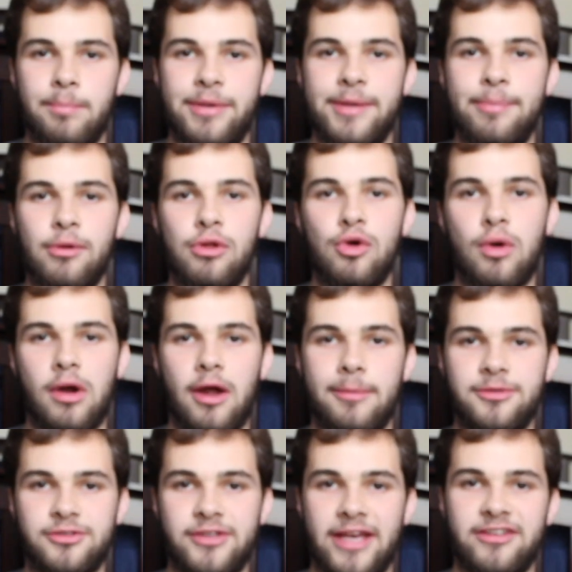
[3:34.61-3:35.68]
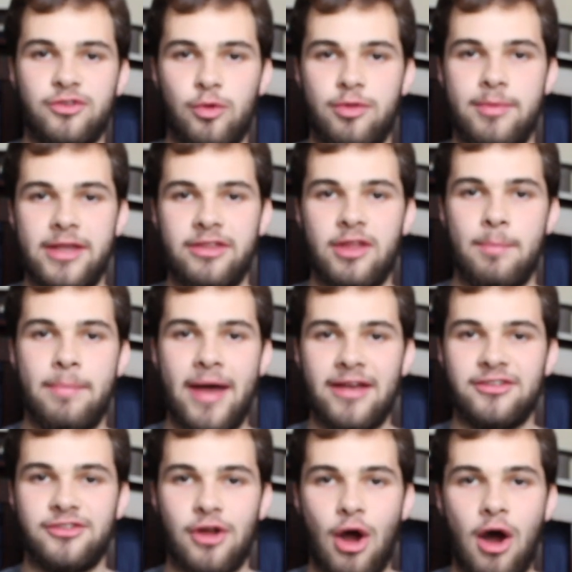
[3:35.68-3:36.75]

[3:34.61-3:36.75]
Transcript: People who are obsessed with being the best